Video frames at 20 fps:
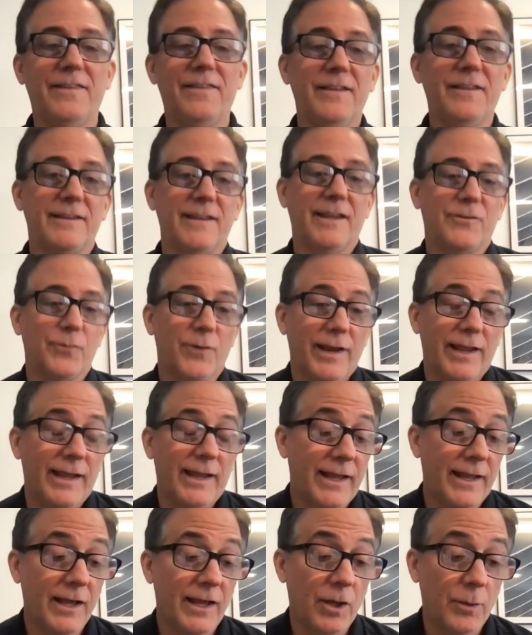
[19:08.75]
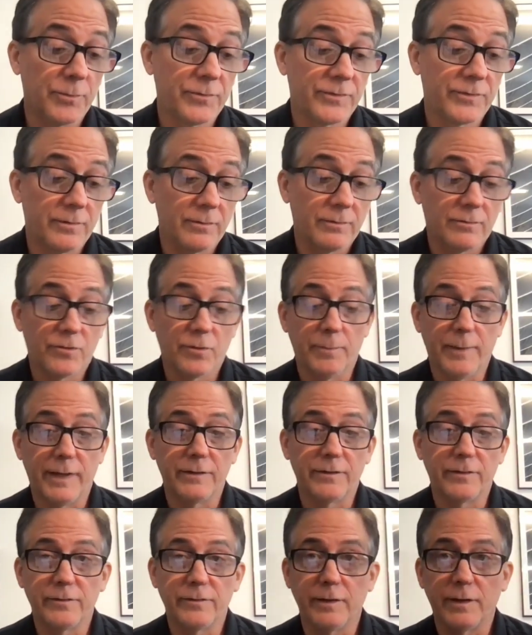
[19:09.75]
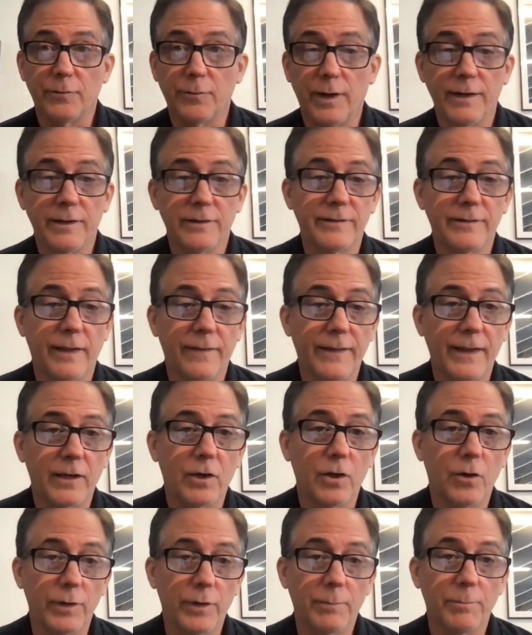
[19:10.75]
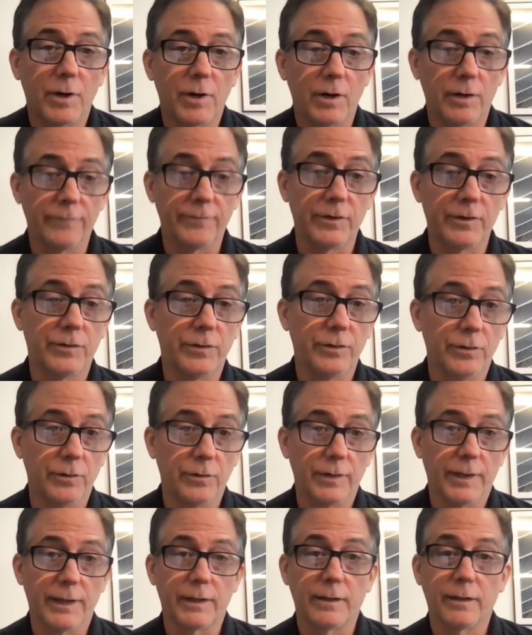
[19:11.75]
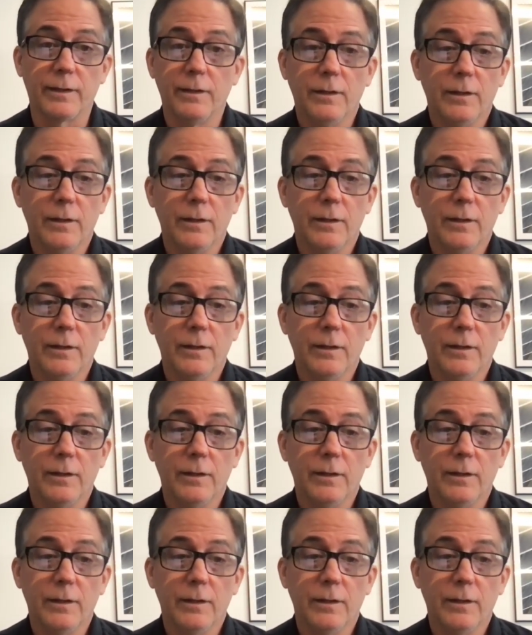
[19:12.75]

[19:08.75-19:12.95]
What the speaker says: I think that's where AI helps tremendously, right? Is on that coding part of it too. Like